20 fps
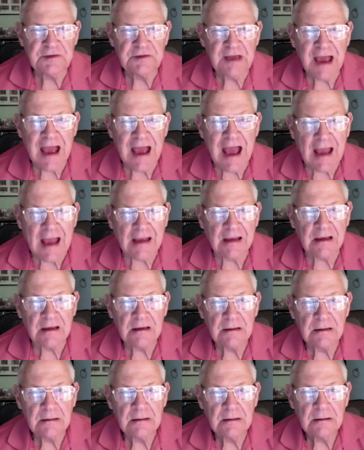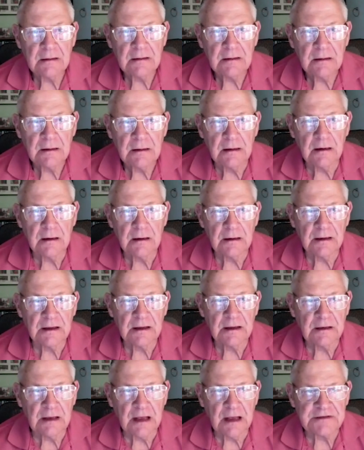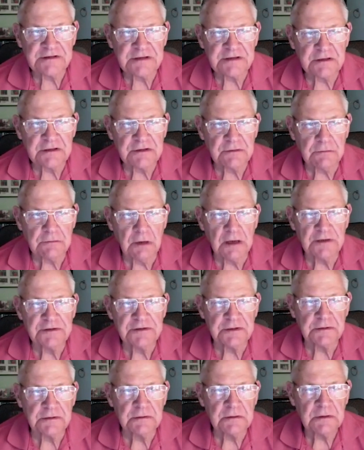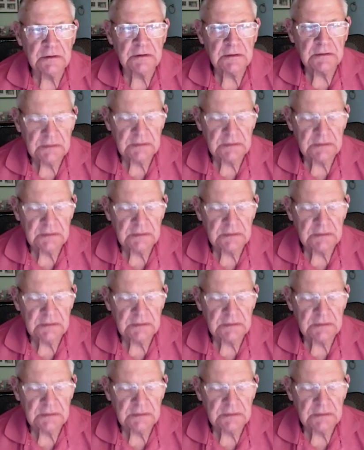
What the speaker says: tack in that situation,